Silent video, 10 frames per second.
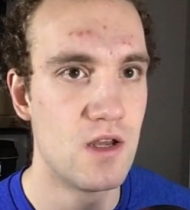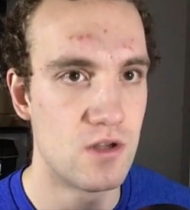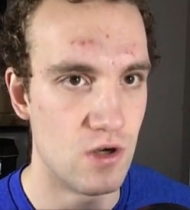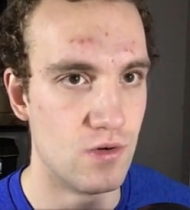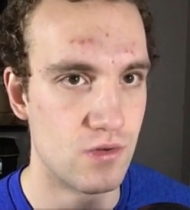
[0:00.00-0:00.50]

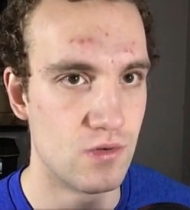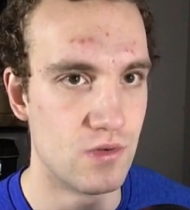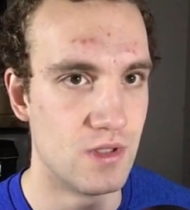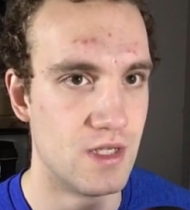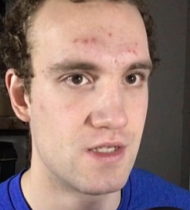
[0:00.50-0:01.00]
go through
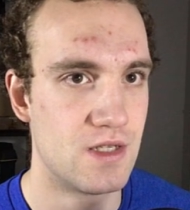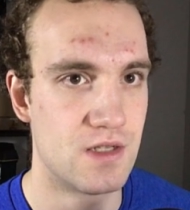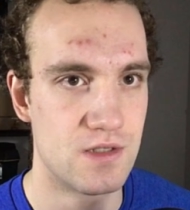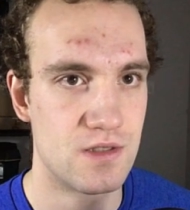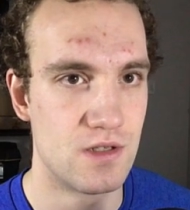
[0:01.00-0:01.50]
the
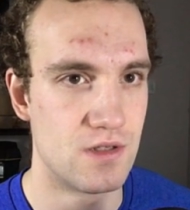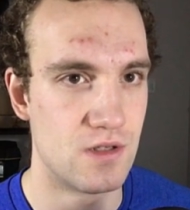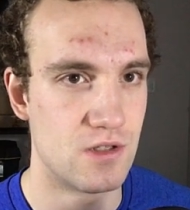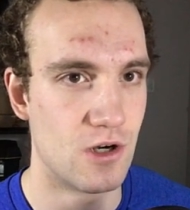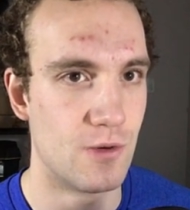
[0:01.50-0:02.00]
listings to
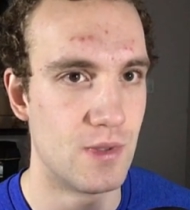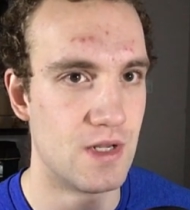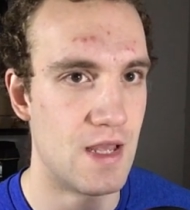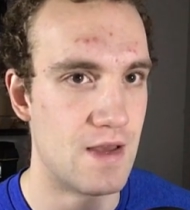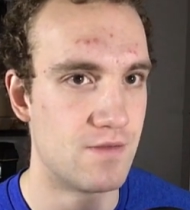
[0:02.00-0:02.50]
determine
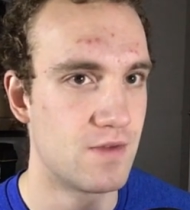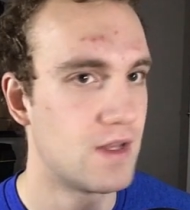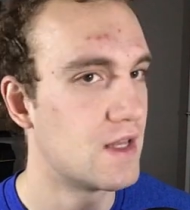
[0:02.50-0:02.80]
if